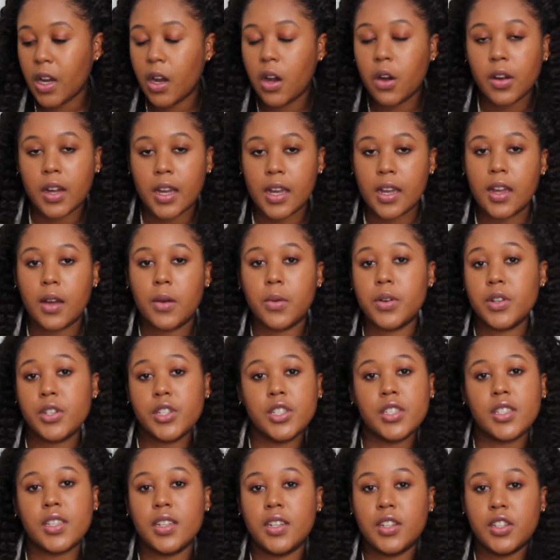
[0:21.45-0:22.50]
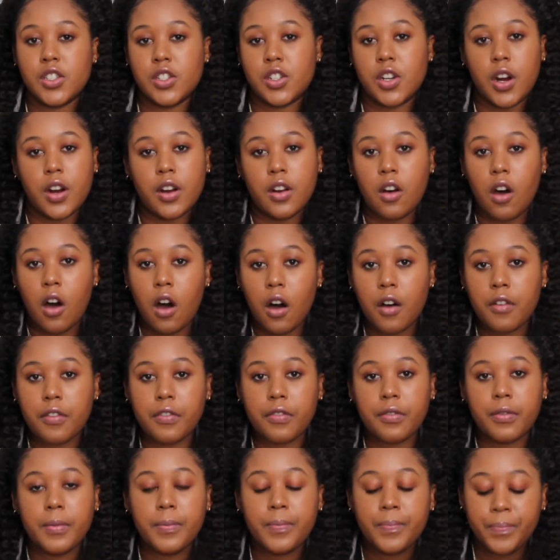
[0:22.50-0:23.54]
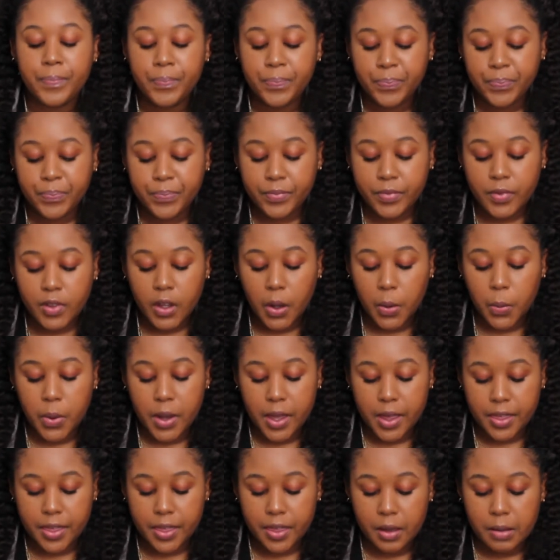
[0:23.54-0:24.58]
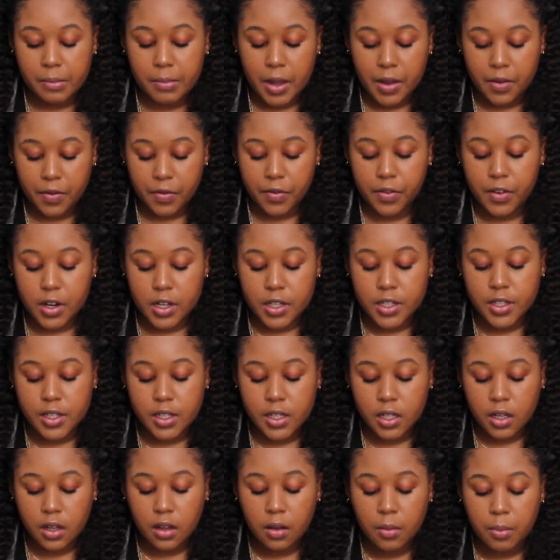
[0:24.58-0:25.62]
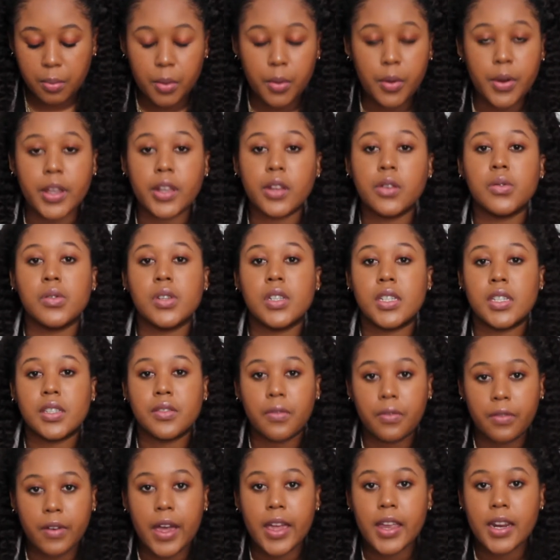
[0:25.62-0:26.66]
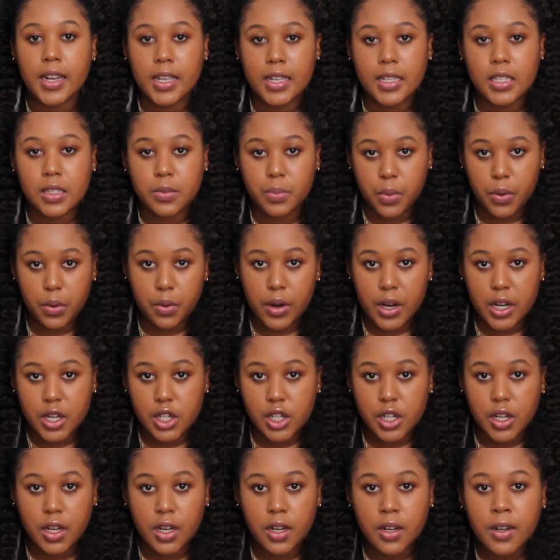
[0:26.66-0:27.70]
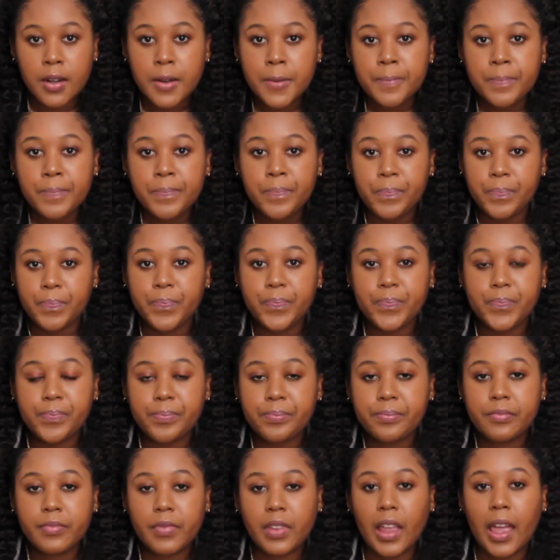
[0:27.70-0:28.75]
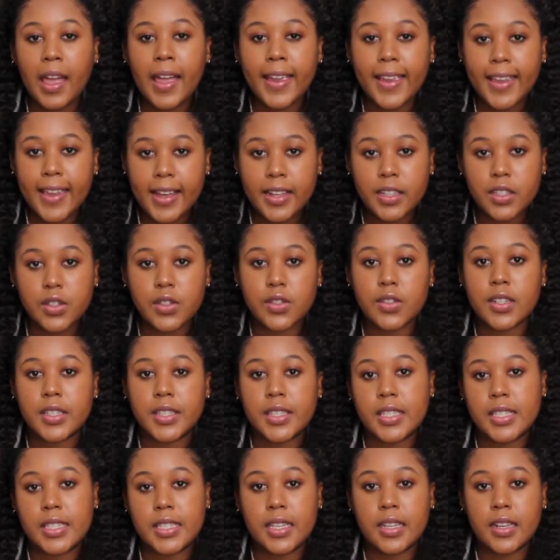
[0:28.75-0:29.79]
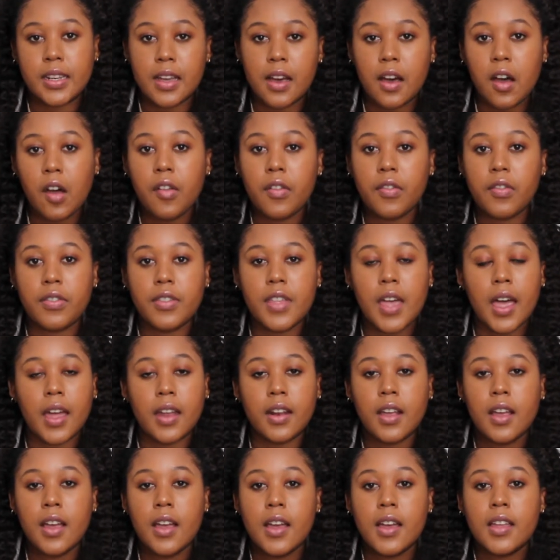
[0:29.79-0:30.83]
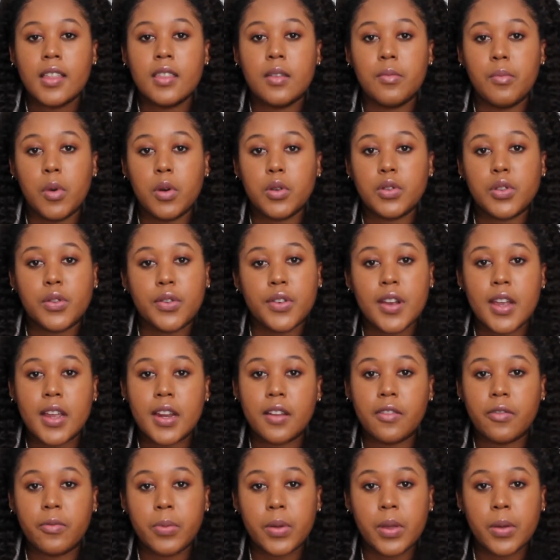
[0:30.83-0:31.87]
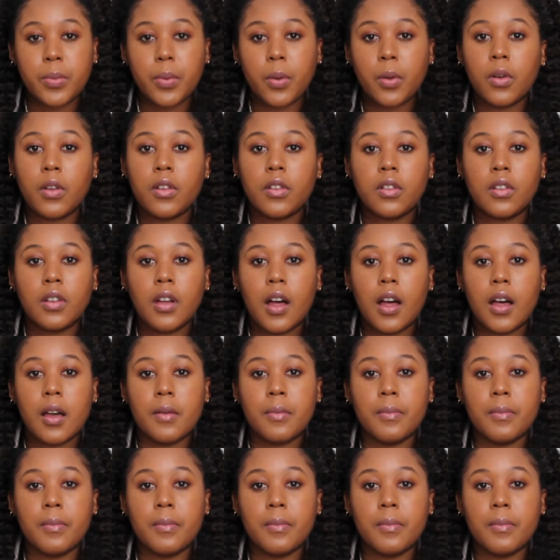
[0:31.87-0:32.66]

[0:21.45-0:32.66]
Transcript: Okay, and we're just going to start off with my first point, which is find inspiration. I can't stress this enough that the most creative people